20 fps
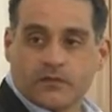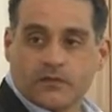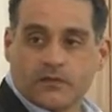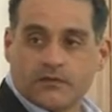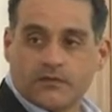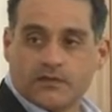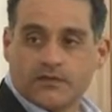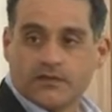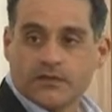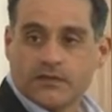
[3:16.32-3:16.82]

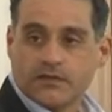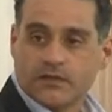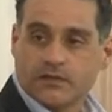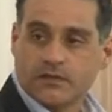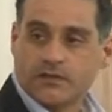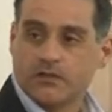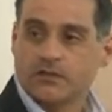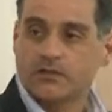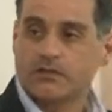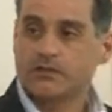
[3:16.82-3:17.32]
There is
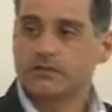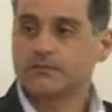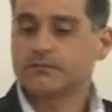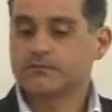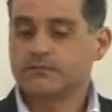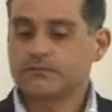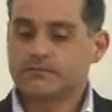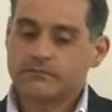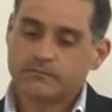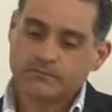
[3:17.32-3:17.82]
a,
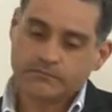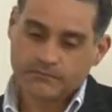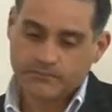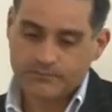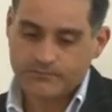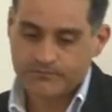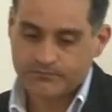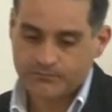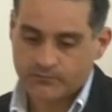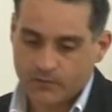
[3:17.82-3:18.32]
um,
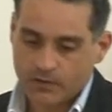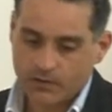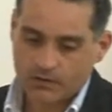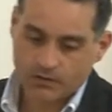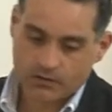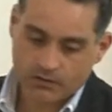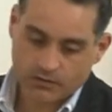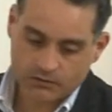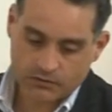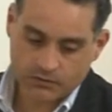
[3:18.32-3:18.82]

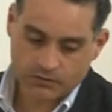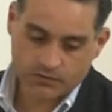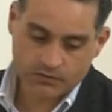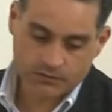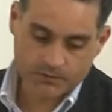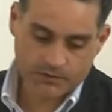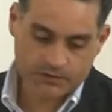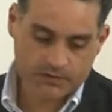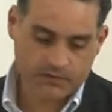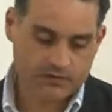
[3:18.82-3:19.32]
a
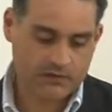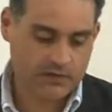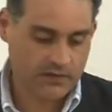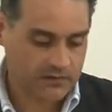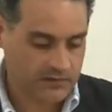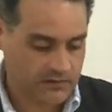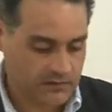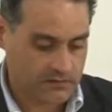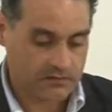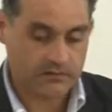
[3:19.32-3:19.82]
document
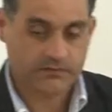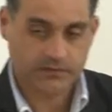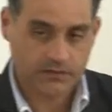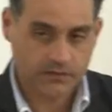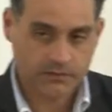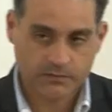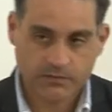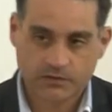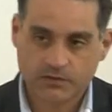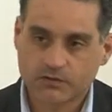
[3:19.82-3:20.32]
that's uh,
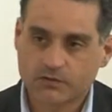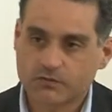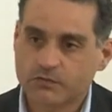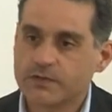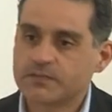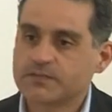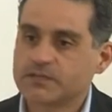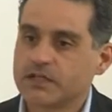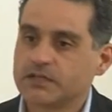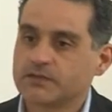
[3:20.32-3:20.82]
available on the
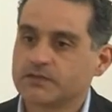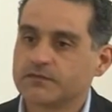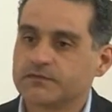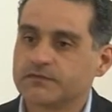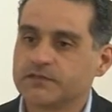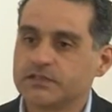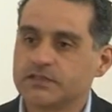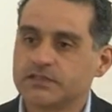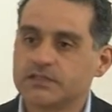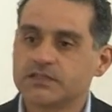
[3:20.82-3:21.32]
website of
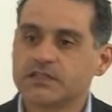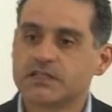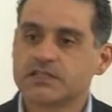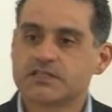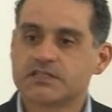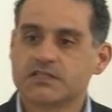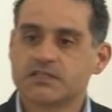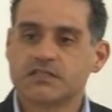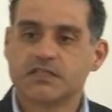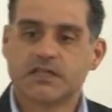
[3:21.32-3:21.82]
the
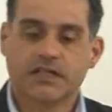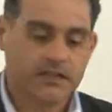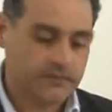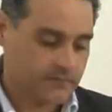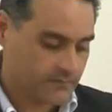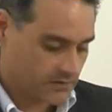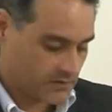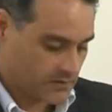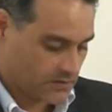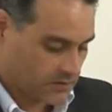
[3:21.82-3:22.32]

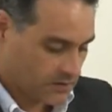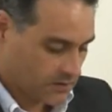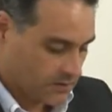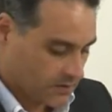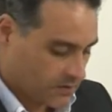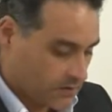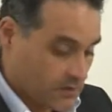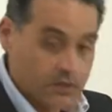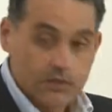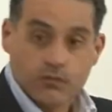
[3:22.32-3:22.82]
ESEA.
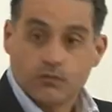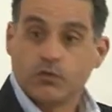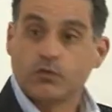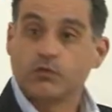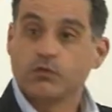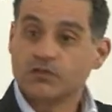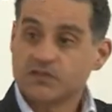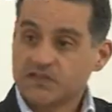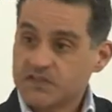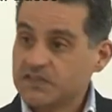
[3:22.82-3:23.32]
We
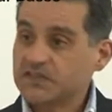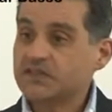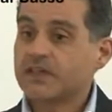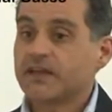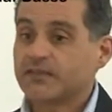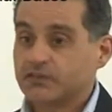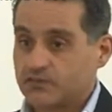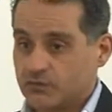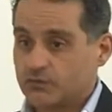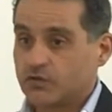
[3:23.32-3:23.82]
will see
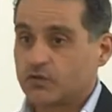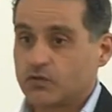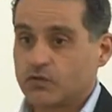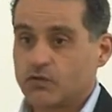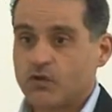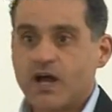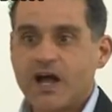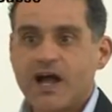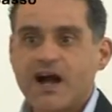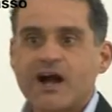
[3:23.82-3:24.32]
that
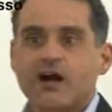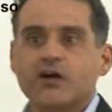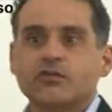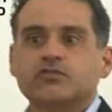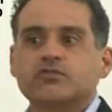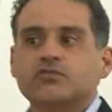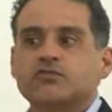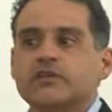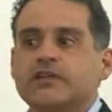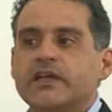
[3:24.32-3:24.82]
tomorrow, how
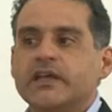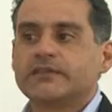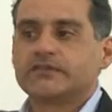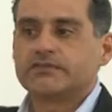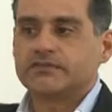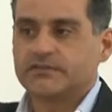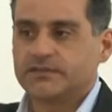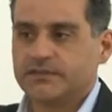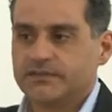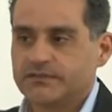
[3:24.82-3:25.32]
to get
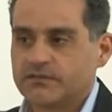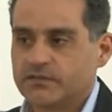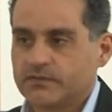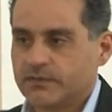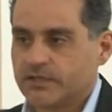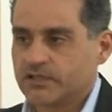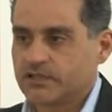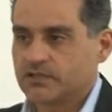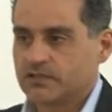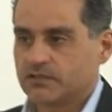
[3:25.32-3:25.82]
to the
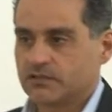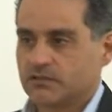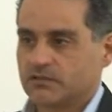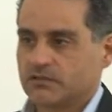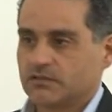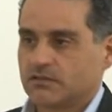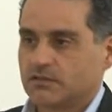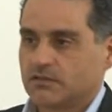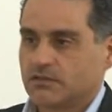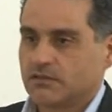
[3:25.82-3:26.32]
information.
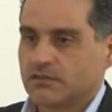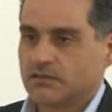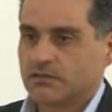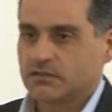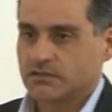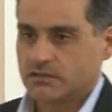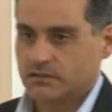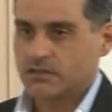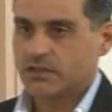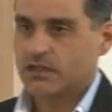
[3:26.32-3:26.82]

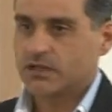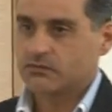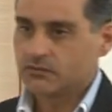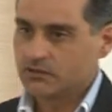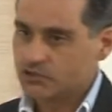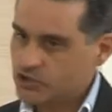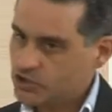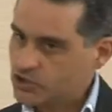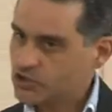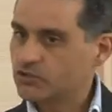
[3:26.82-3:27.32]
Okay, I will
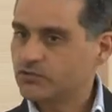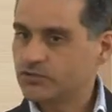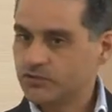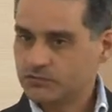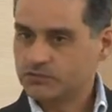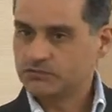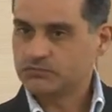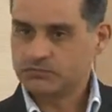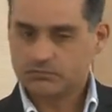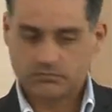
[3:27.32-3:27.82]
show
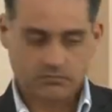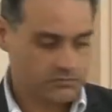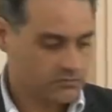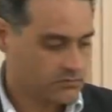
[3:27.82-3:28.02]
you